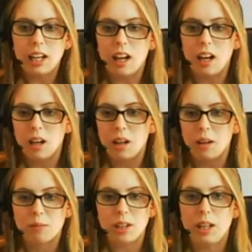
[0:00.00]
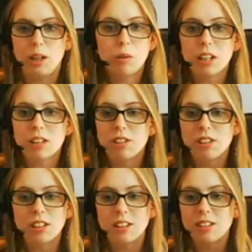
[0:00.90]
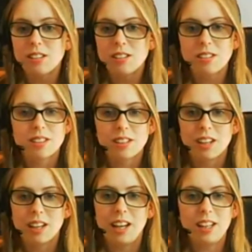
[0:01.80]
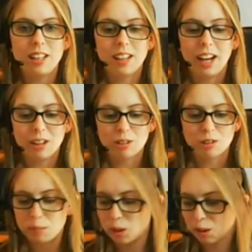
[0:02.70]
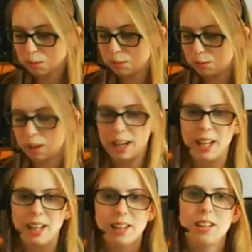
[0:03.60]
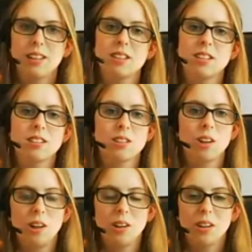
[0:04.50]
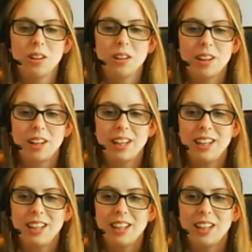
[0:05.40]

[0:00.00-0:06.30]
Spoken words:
So any questions? Any last remarks before I end this call thingy?